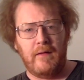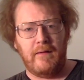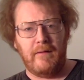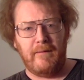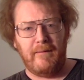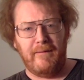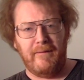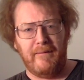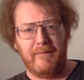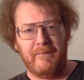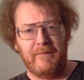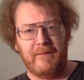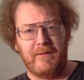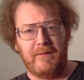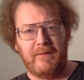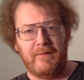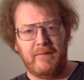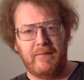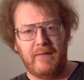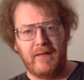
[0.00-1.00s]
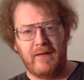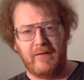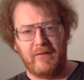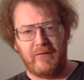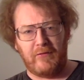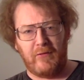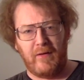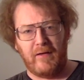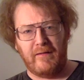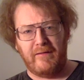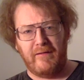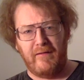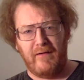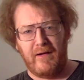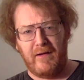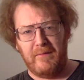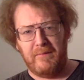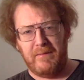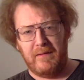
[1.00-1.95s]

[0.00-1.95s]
um, not just Criterion